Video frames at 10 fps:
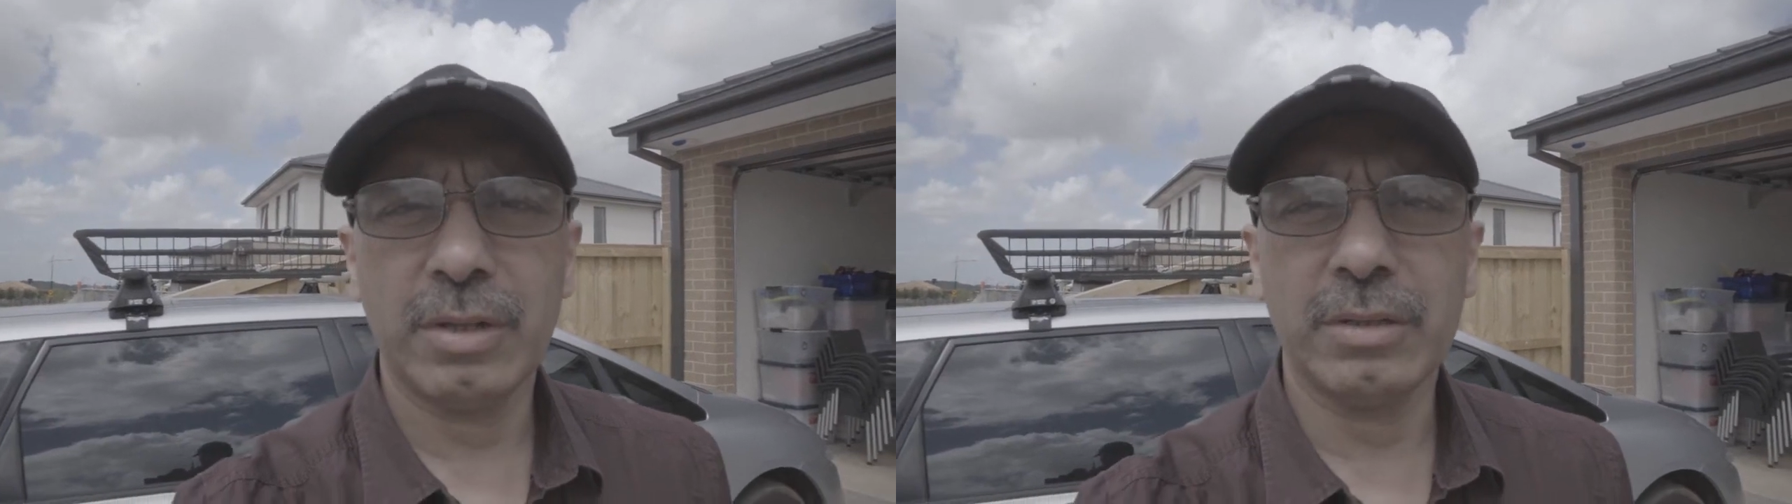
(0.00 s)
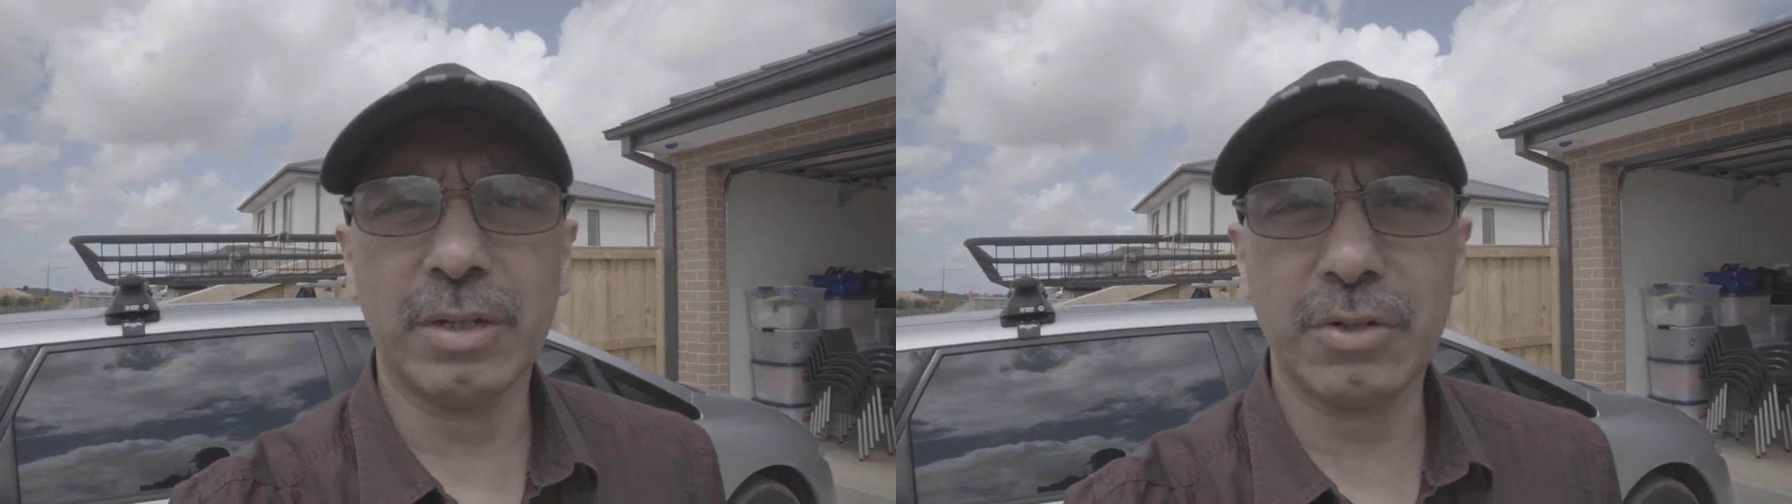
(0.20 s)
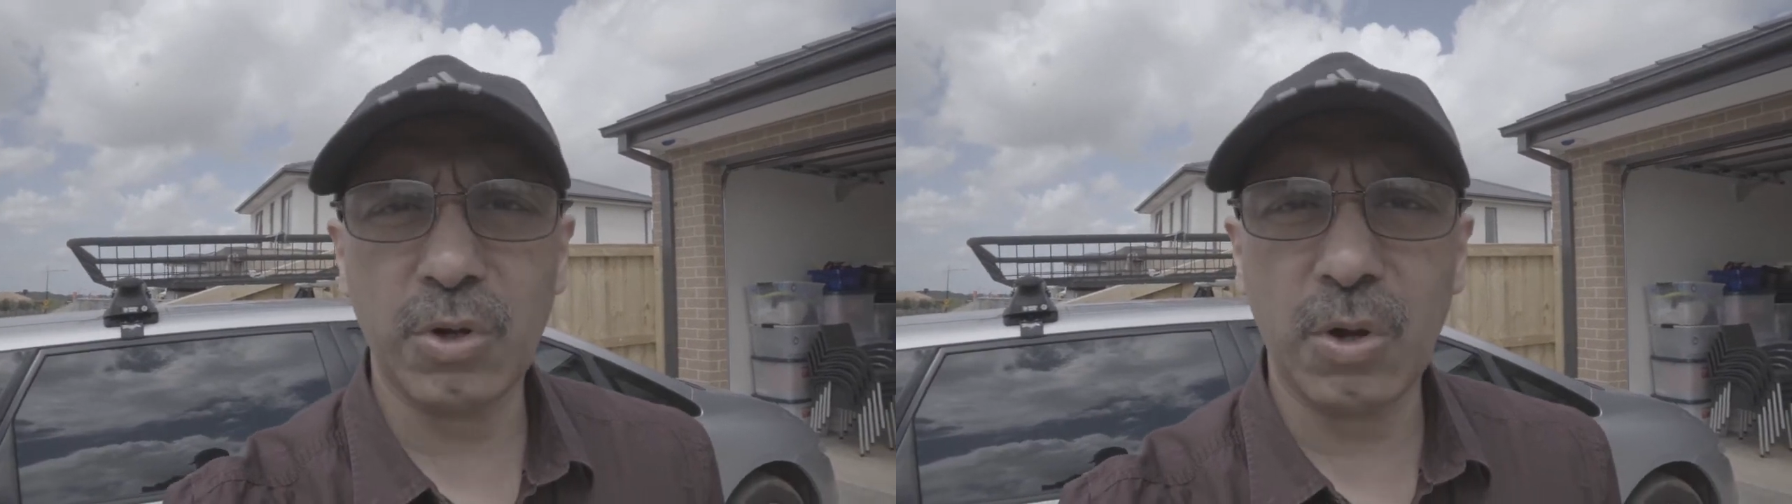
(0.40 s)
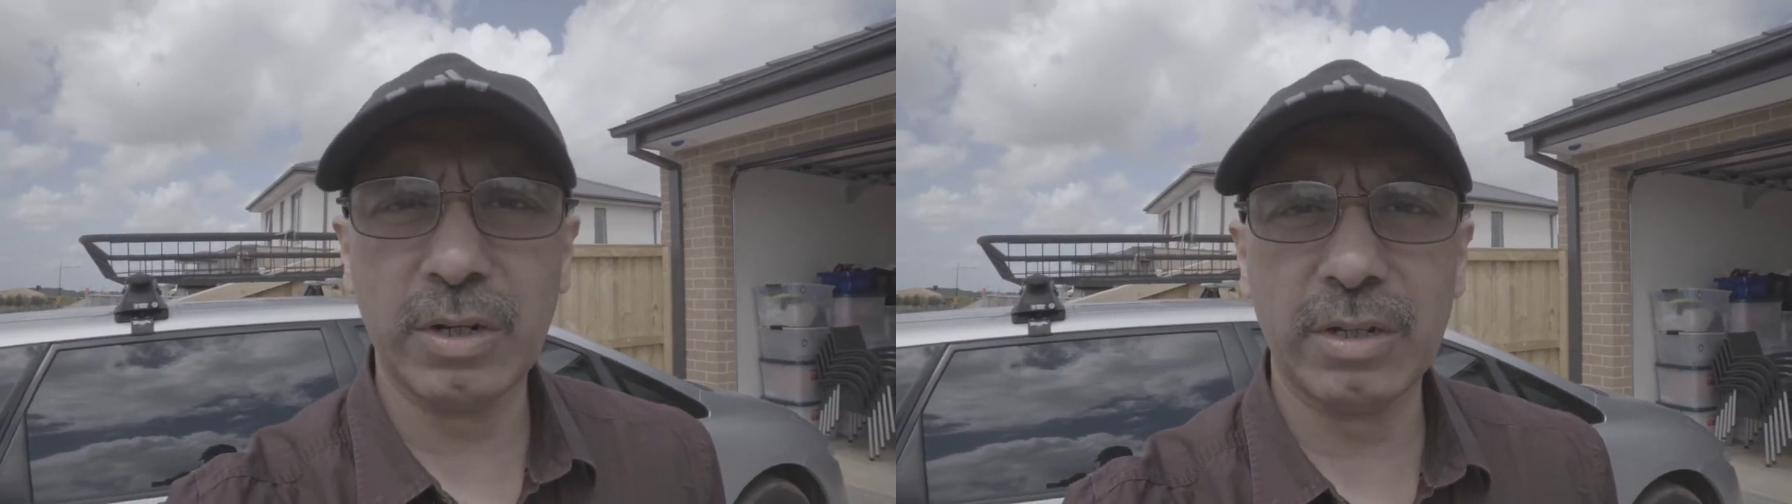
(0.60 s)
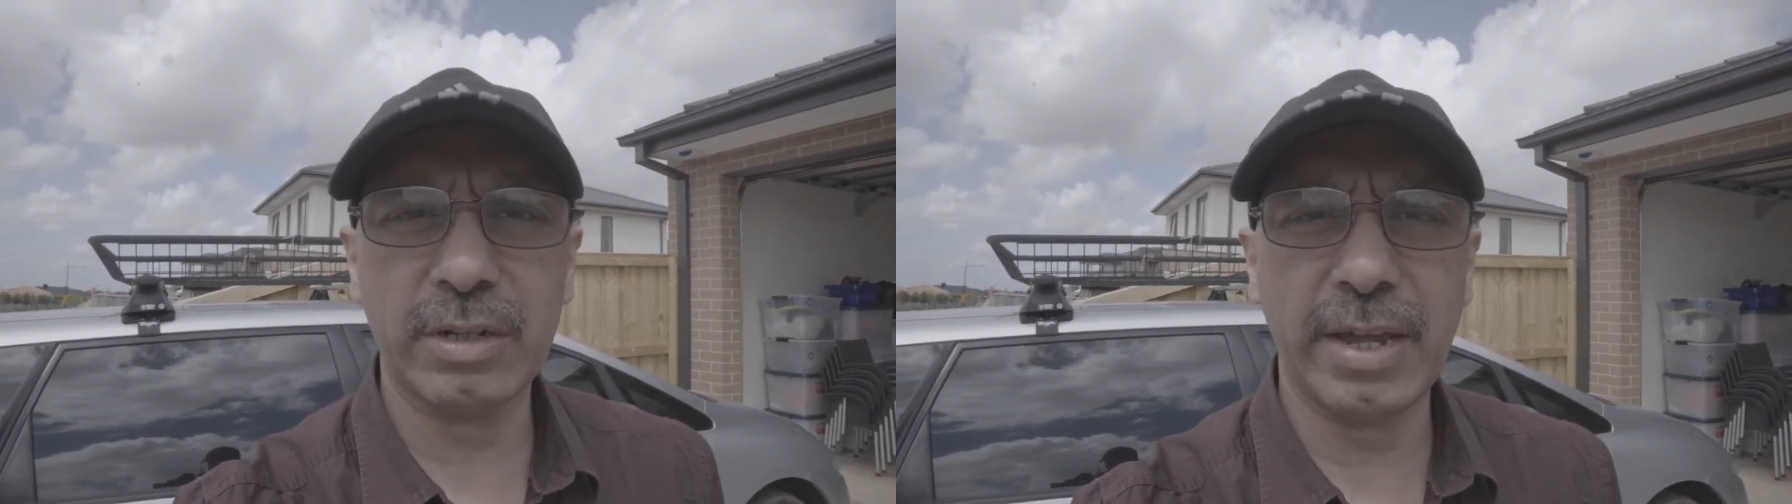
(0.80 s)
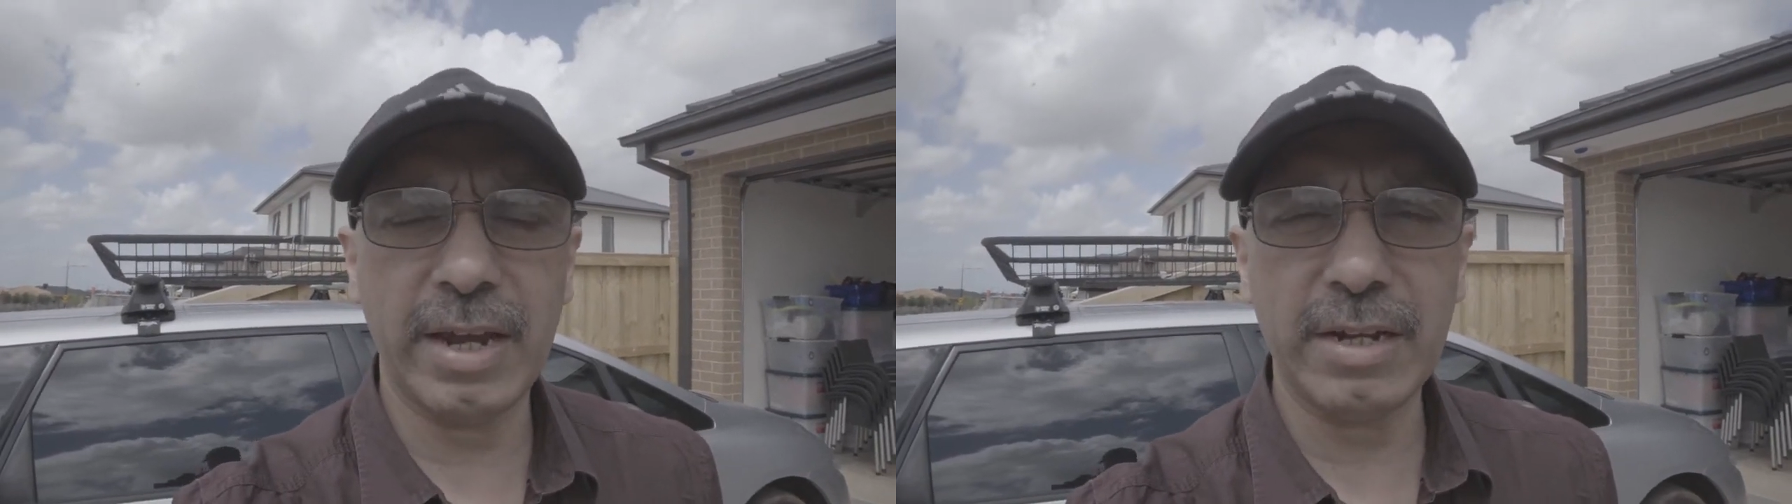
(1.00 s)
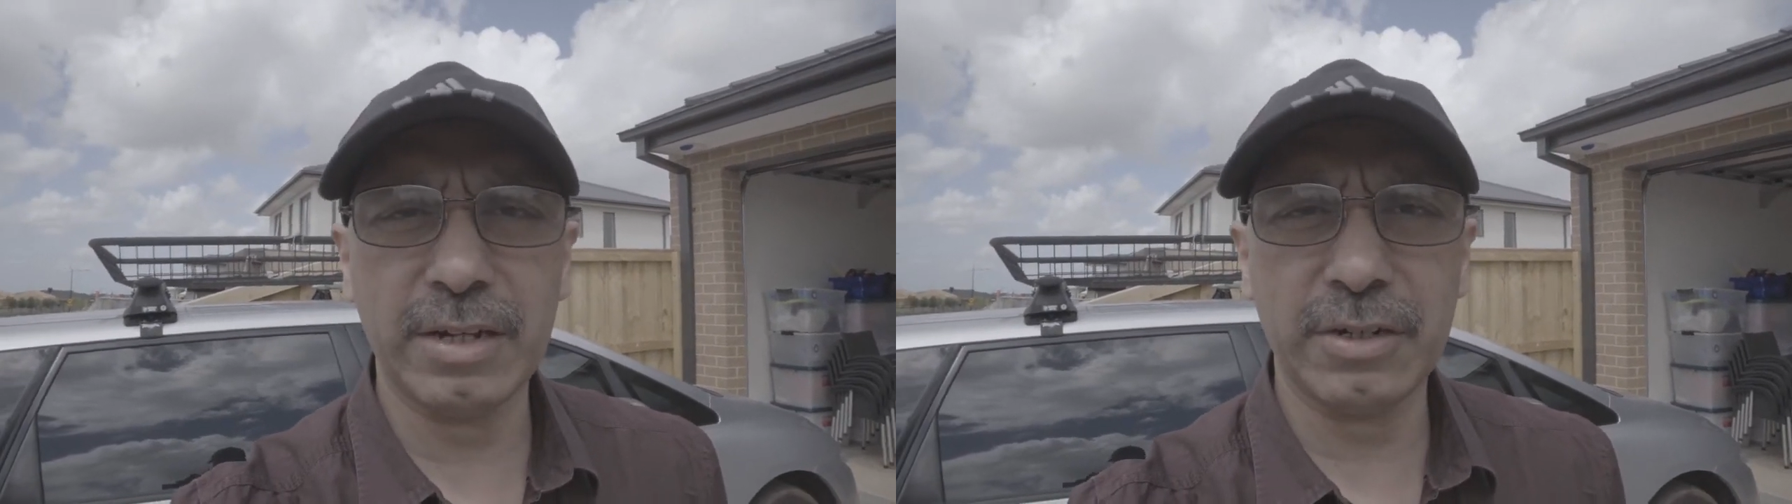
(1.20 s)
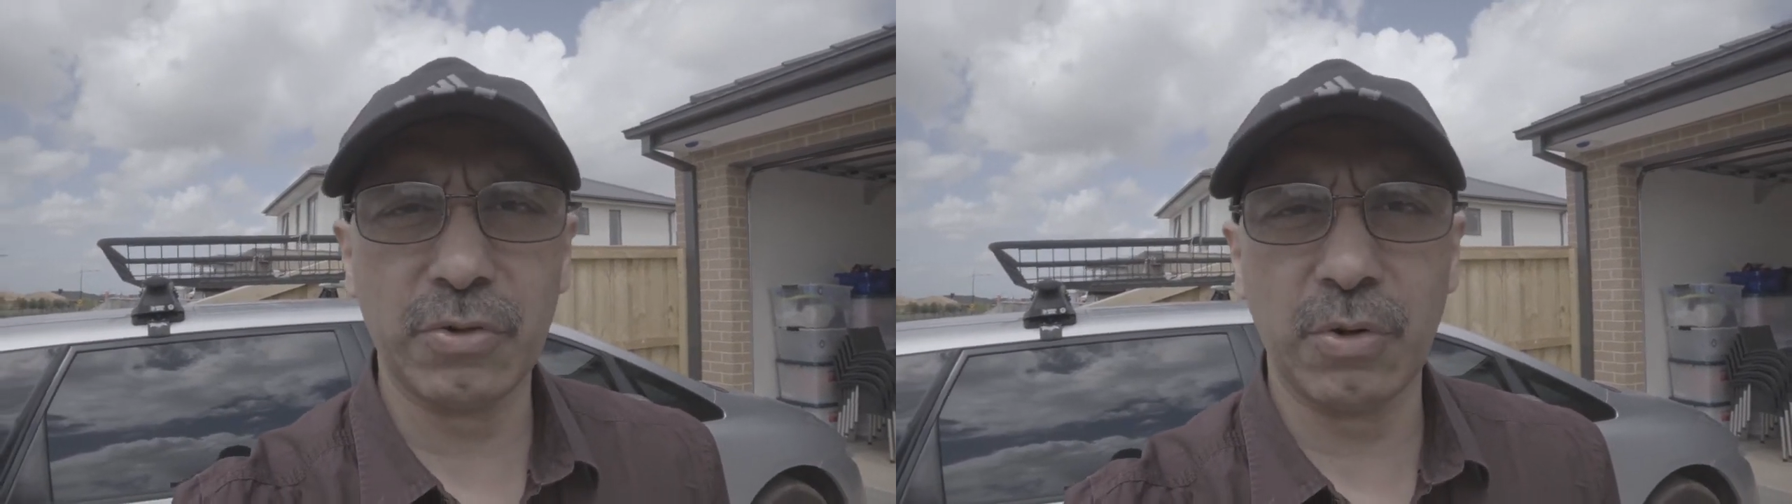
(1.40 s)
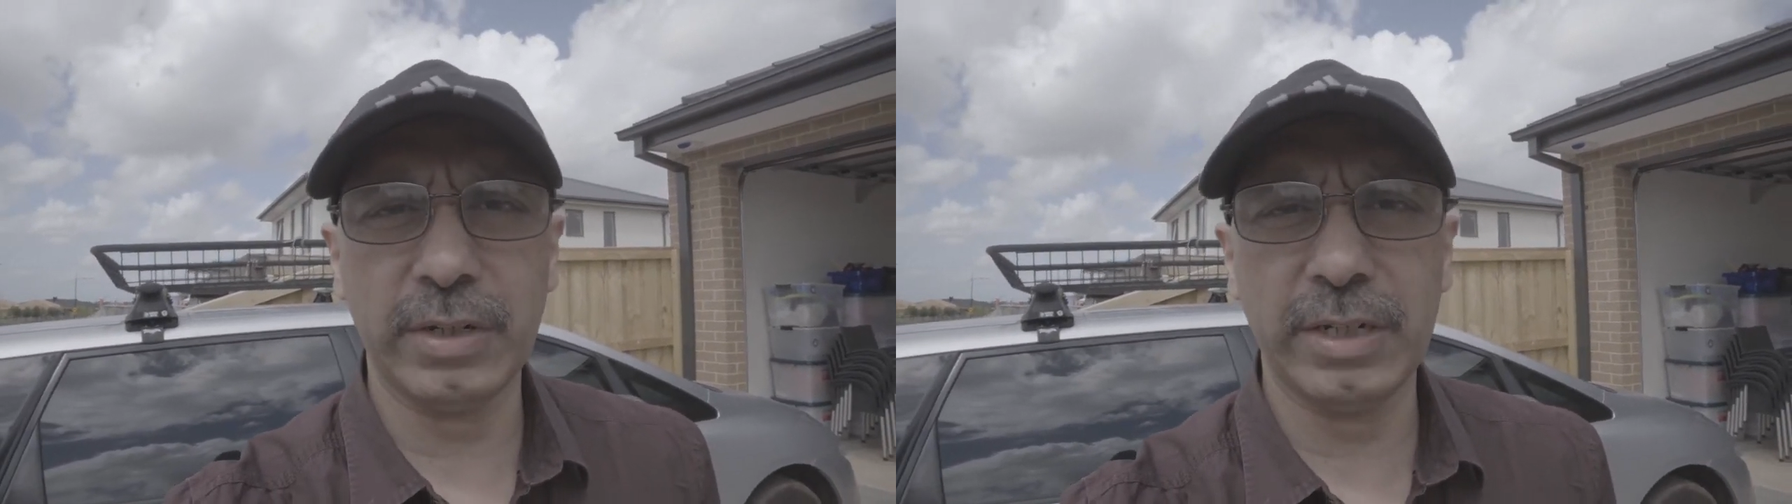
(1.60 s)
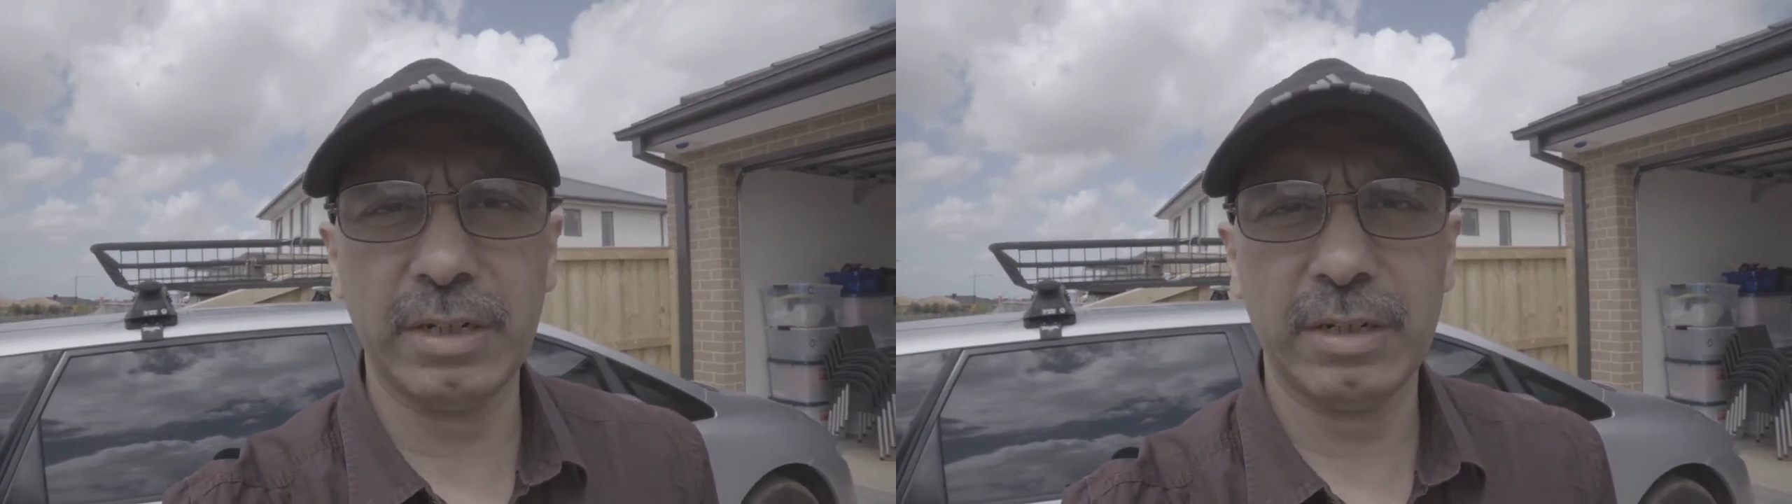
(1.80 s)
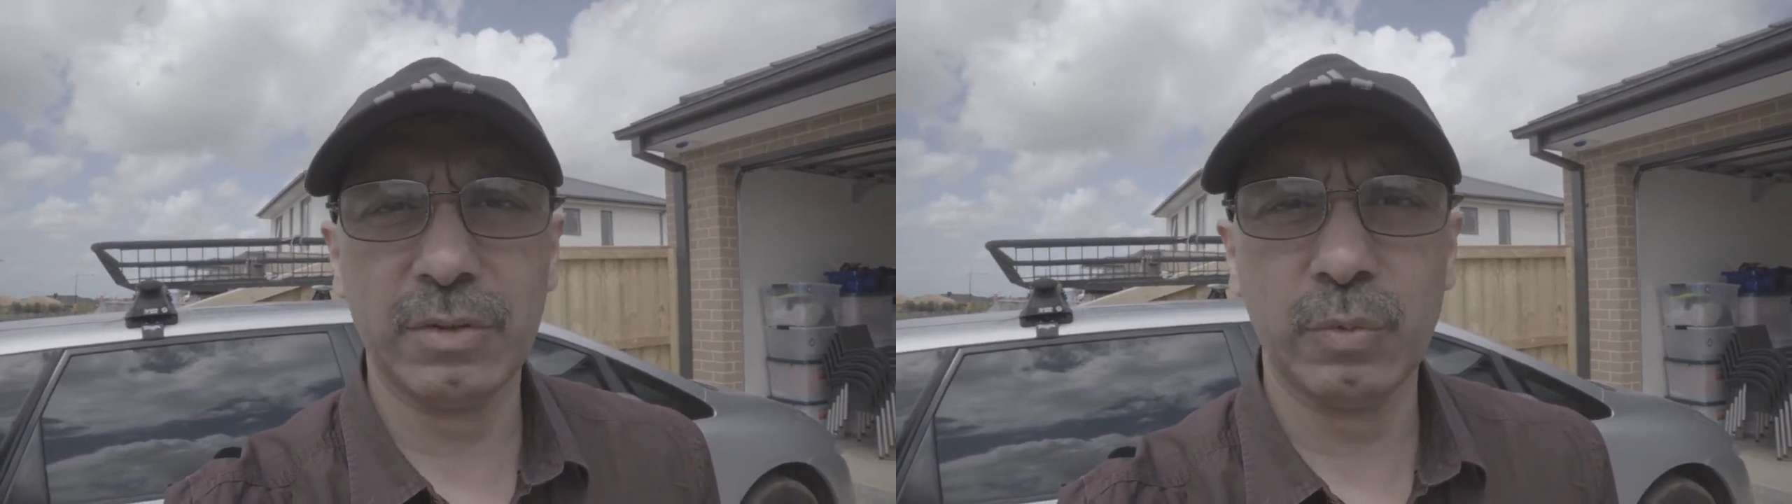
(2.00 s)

the trawler and a trolley